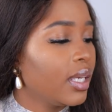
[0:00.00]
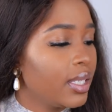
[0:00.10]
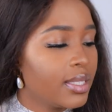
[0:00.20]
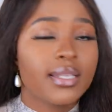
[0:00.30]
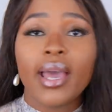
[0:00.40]

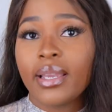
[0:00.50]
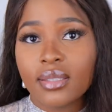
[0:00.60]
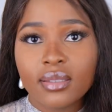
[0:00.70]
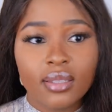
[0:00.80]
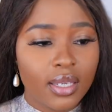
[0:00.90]
It's
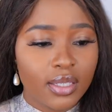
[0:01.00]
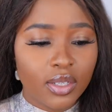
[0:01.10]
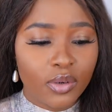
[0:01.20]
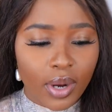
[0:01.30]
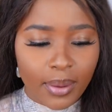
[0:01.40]
nice. It's
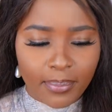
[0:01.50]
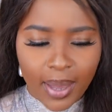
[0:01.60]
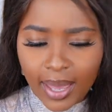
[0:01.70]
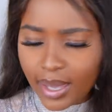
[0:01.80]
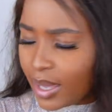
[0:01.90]
a great
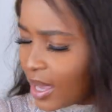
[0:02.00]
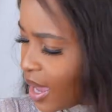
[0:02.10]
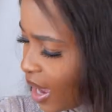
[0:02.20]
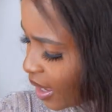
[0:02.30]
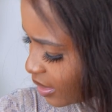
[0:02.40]
buy.
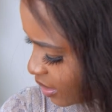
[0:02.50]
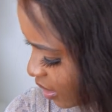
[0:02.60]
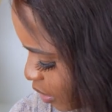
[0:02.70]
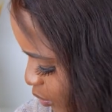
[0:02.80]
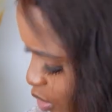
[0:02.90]
I think it